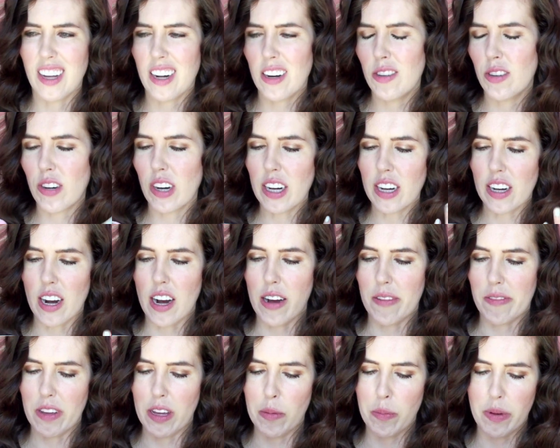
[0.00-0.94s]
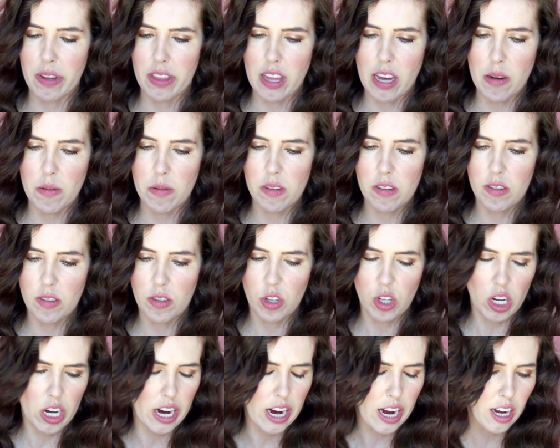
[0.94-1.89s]
I don't drink coffee, but that was
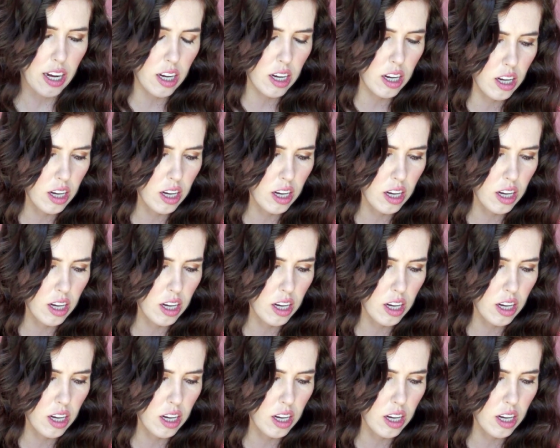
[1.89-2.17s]
Jack.